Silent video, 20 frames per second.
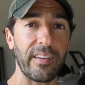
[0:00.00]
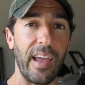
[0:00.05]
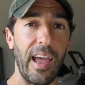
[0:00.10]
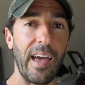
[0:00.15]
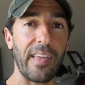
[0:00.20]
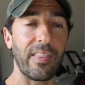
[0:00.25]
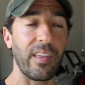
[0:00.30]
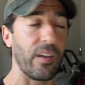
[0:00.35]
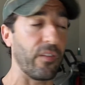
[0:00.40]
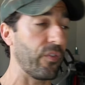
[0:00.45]
to
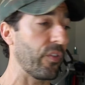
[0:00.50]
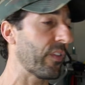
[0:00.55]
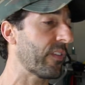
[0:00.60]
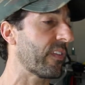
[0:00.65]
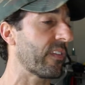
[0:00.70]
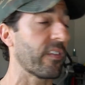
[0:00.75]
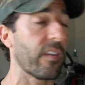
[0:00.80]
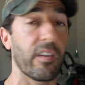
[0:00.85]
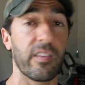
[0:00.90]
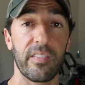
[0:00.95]
add that if this
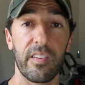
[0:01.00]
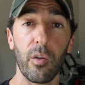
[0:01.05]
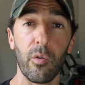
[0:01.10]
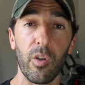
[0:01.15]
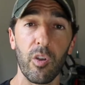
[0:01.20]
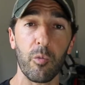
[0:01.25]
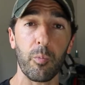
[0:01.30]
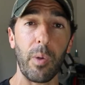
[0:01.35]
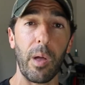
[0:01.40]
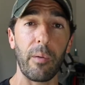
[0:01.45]
is a
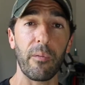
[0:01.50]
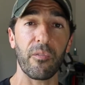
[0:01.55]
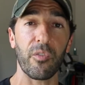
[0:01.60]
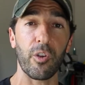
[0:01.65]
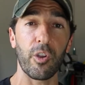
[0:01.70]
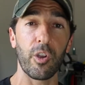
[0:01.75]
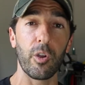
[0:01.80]
serious problem for